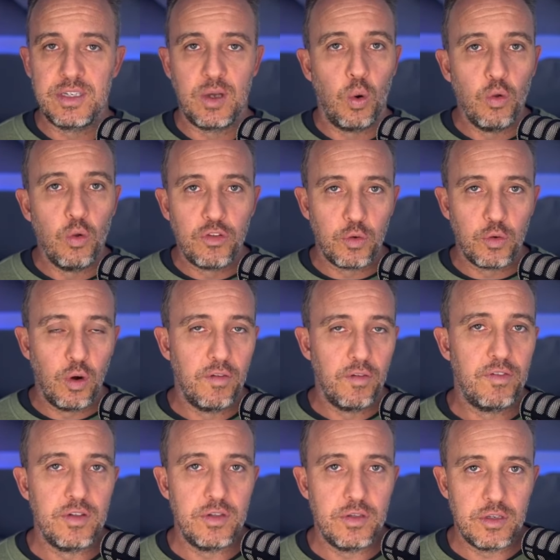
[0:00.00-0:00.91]
all too
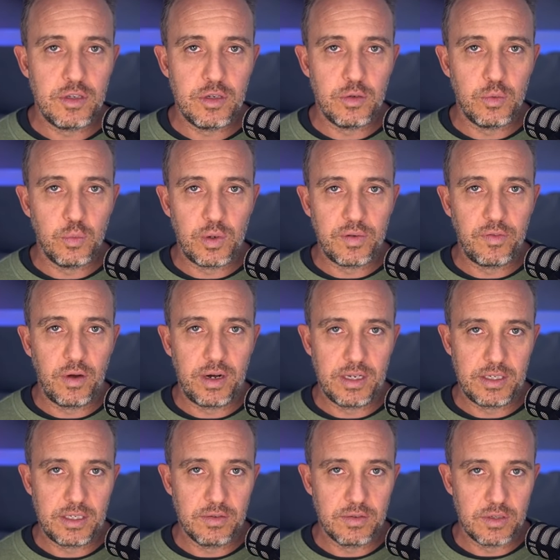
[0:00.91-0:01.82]
often you we find
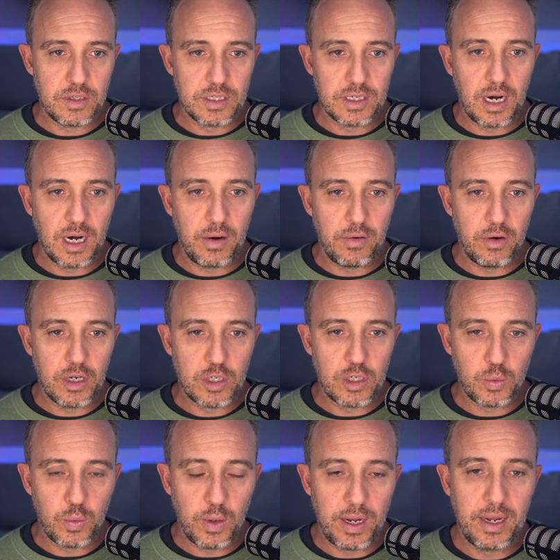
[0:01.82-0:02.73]
ourselves in scenarios
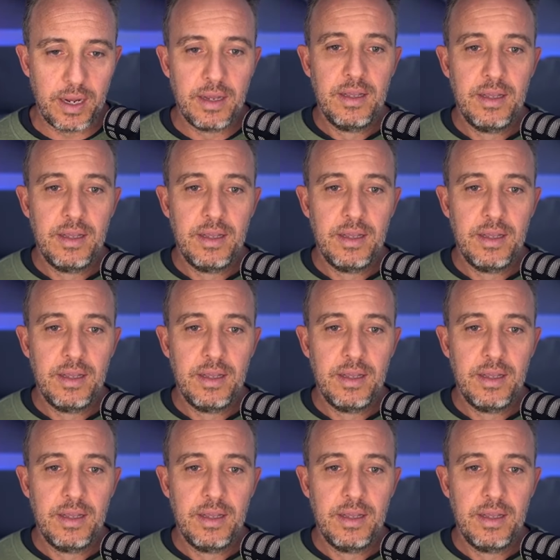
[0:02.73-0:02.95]
where